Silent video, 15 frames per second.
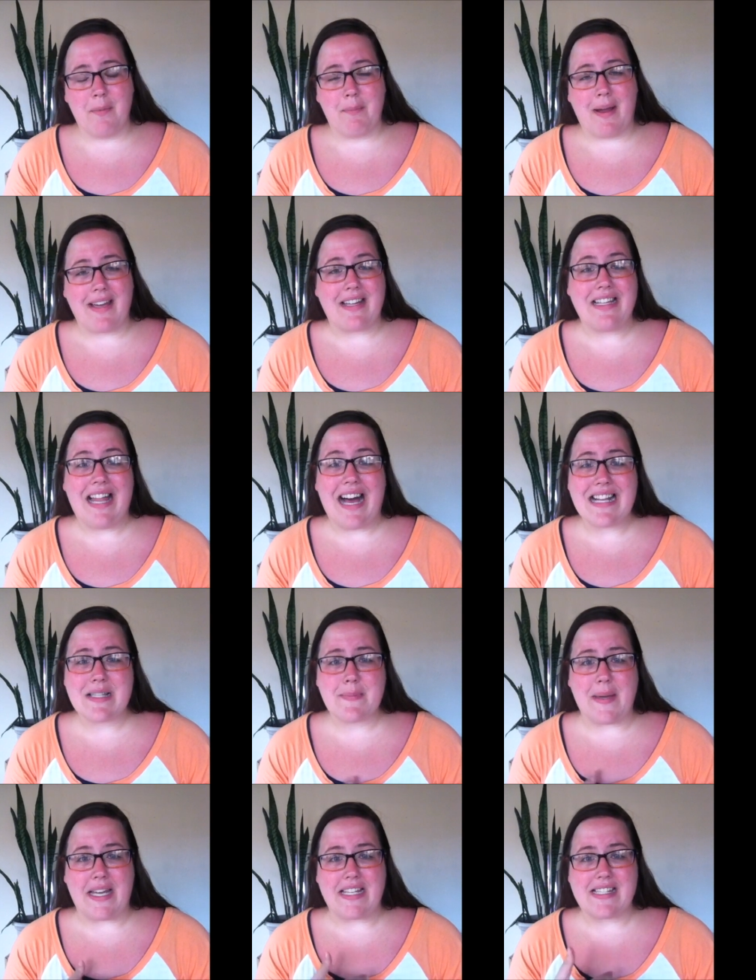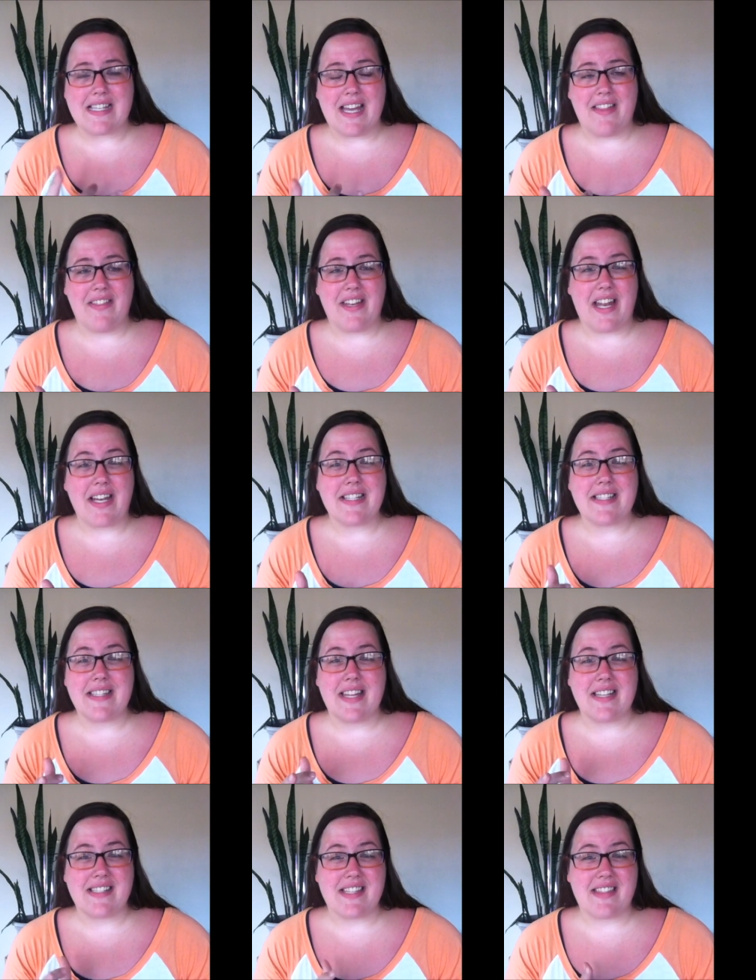my classmates and the nice
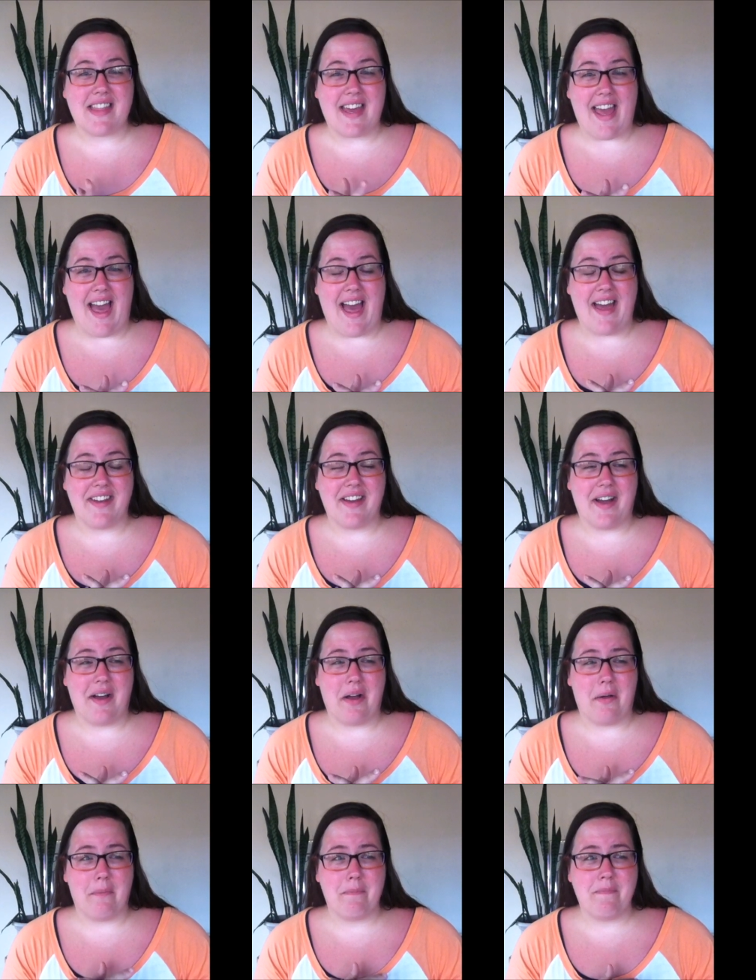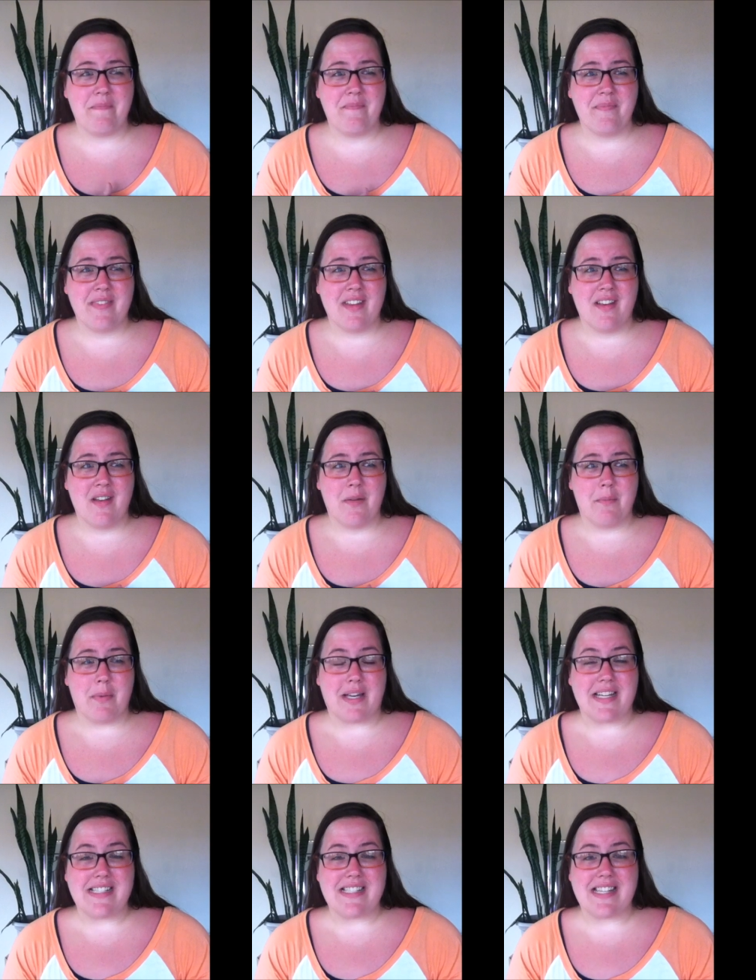things that they had. Um,
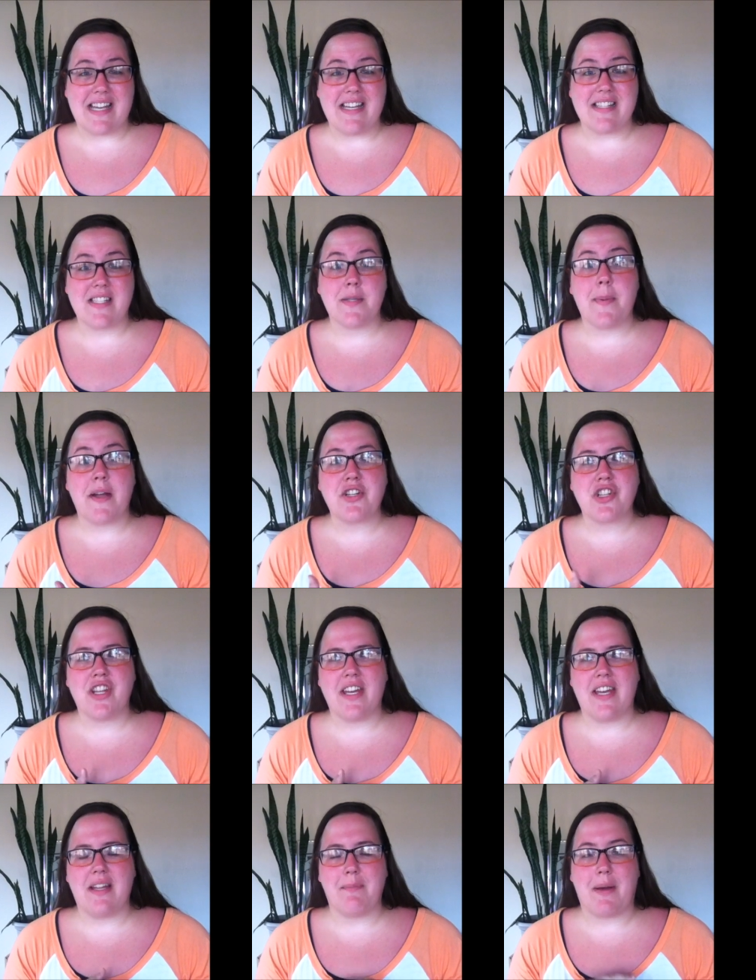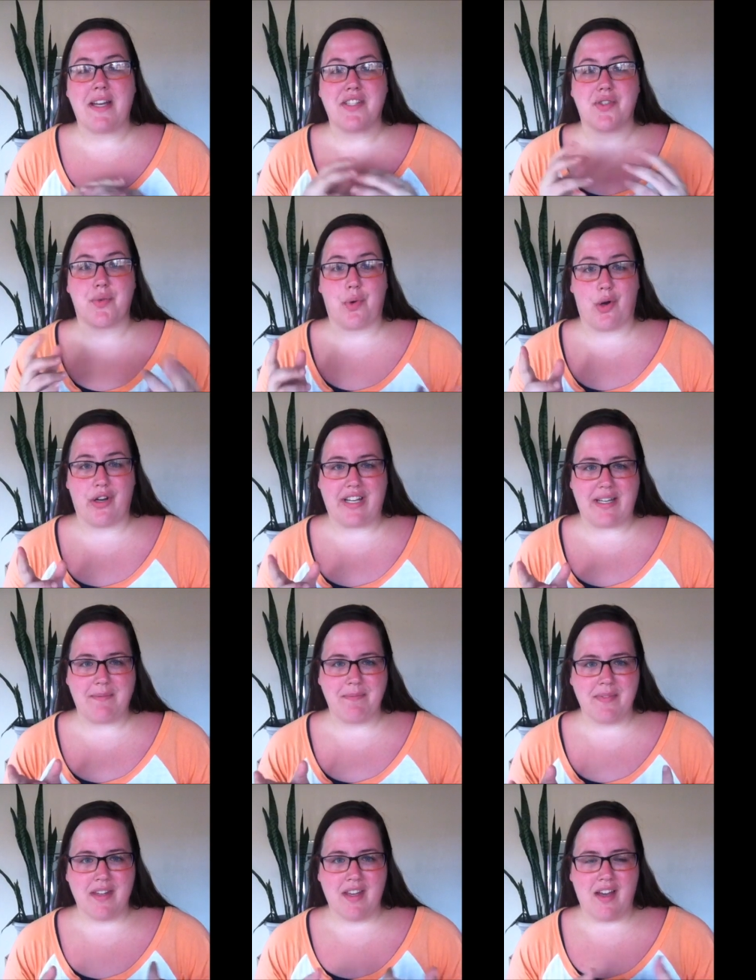because especially in my sorority,
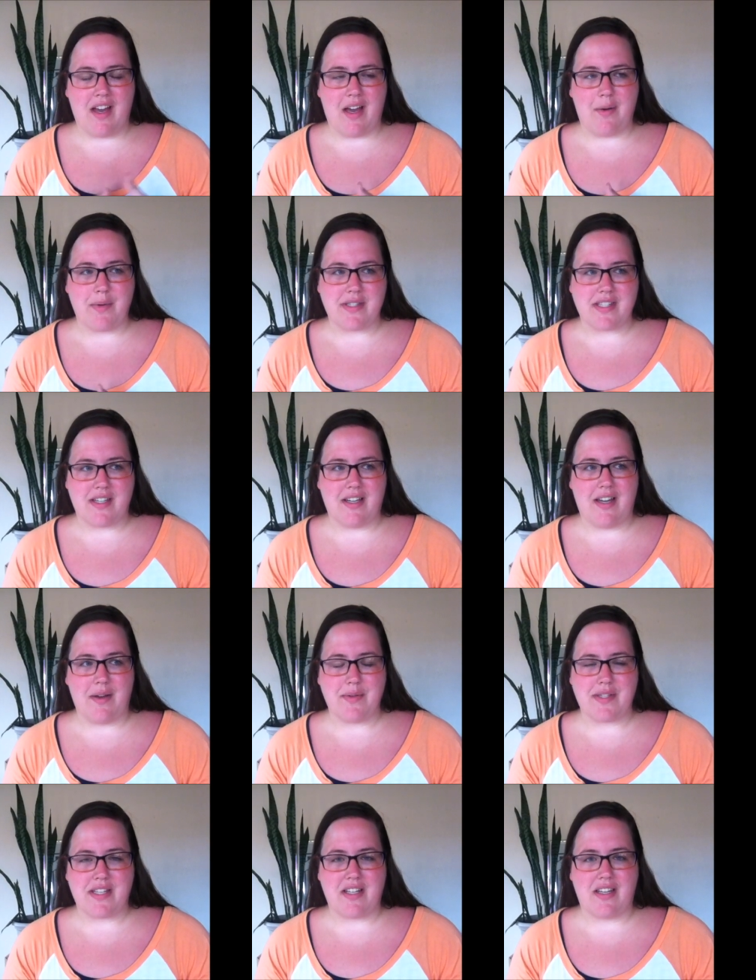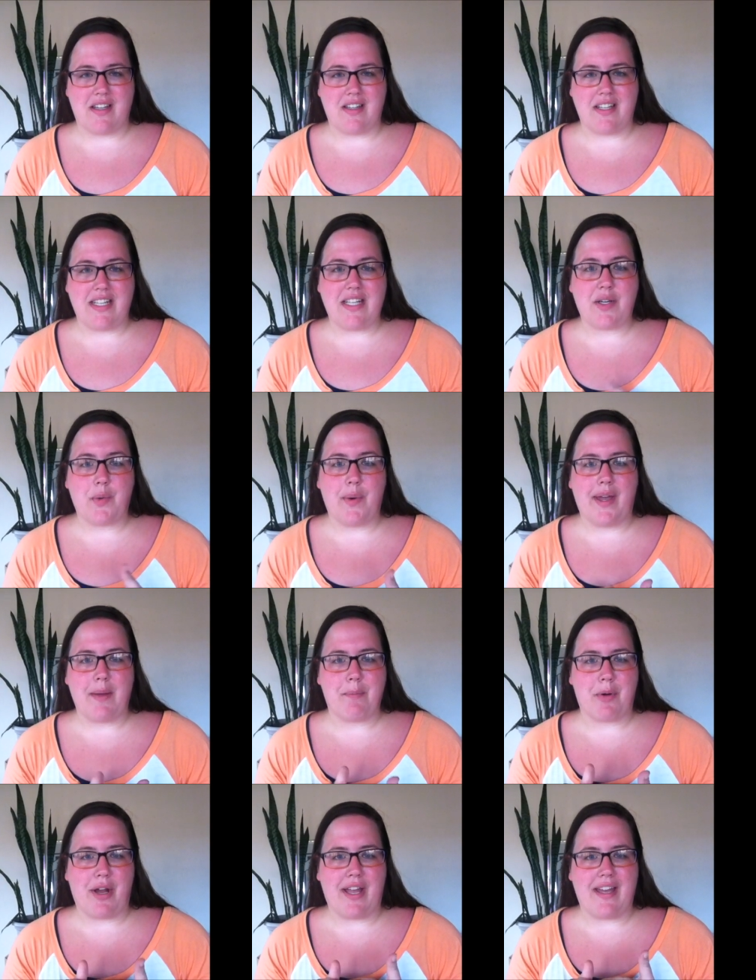I was a, I was in an
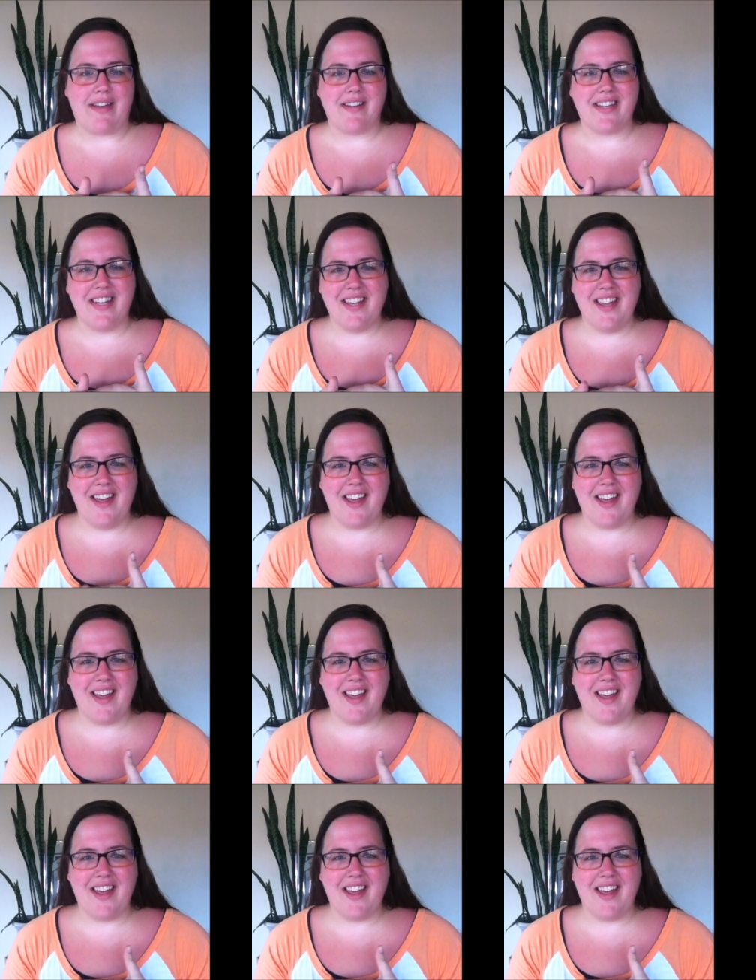Equate brand